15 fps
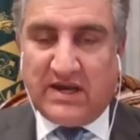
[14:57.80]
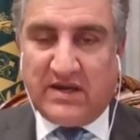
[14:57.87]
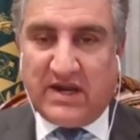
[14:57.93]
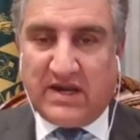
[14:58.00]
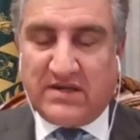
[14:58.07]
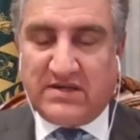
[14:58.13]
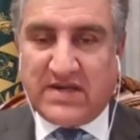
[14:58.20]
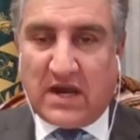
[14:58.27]

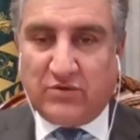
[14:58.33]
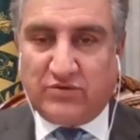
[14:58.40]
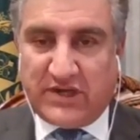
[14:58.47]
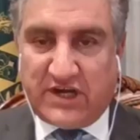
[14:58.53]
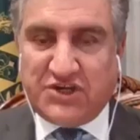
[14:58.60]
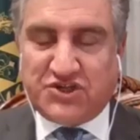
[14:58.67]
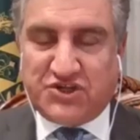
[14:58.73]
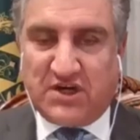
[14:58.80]
in
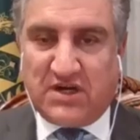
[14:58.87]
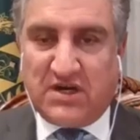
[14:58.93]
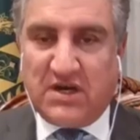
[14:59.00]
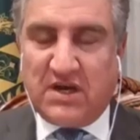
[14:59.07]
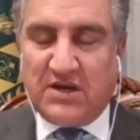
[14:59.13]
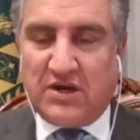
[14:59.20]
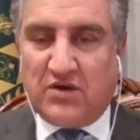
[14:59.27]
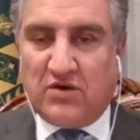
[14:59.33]
South Asia,
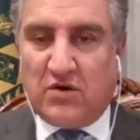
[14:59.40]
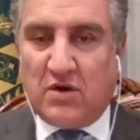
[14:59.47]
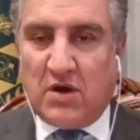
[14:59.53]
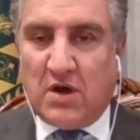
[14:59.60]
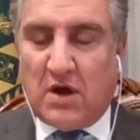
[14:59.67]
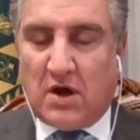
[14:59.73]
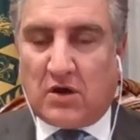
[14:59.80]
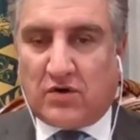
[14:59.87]

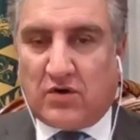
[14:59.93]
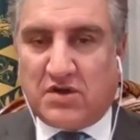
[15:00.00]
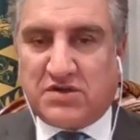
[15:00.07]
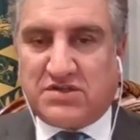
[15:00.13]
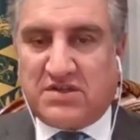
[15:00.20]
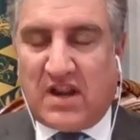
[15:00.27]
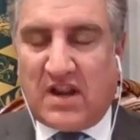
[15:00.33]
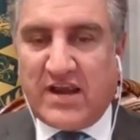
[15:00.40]

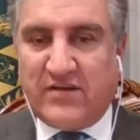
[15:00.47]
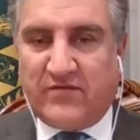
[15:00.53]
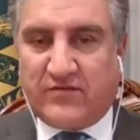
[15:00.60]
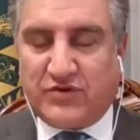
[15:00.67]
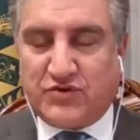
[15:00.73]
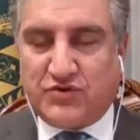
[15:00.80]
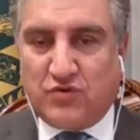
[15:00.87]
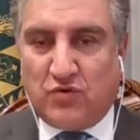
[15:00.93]
across the line
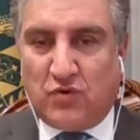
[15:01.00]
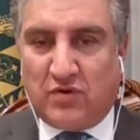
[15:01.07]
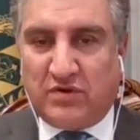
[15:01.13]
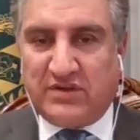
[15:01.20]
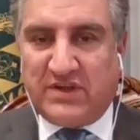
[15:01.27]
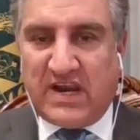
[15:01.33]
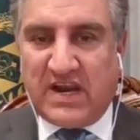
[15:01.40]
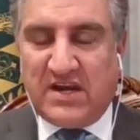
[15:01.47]
of control
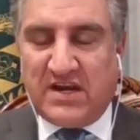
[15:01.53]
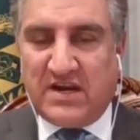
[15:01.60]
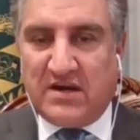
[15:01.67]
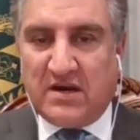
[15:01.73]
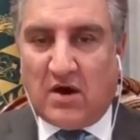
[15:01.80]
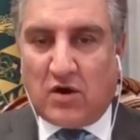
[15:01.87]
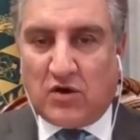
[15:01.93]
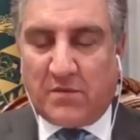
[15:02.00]
on the
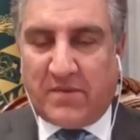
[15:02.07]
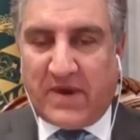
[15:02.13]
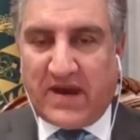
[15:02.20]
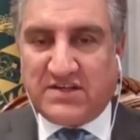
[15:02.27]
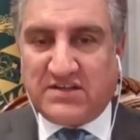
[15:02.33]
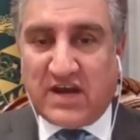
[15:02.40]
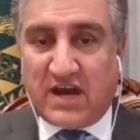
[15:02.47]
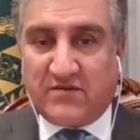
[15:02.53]
Indian
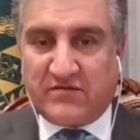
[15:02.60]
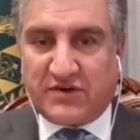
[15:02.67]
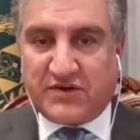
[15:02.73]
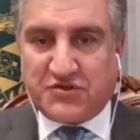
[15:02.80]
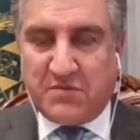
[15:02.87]
occupied side of